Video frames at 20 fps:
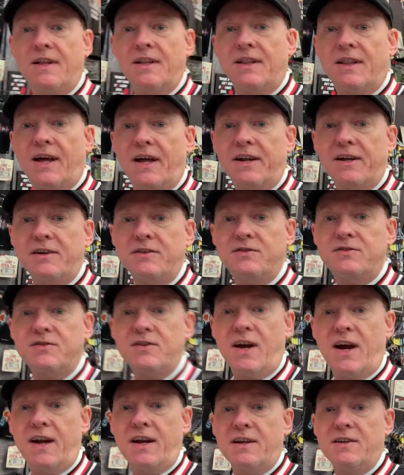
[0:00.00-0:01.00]
A lot of good
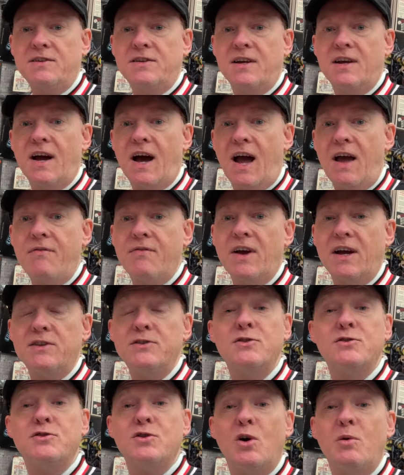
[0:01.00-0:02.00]
signage. I've
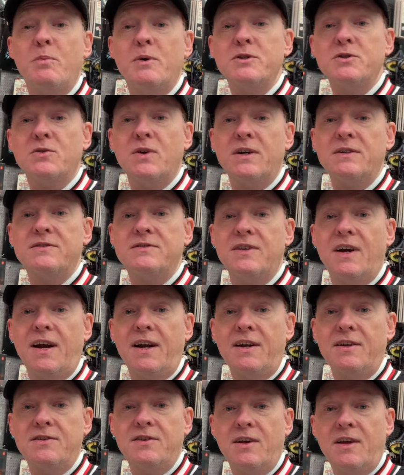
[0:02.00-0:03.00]
gotten so much great
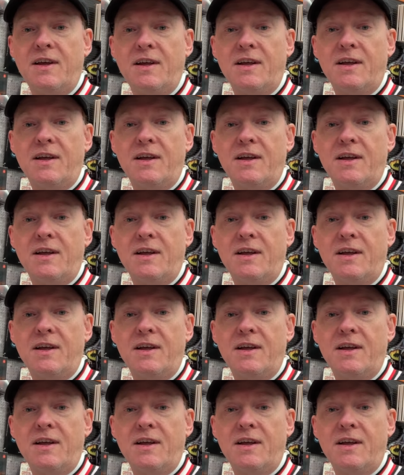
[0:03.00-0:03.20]
signage.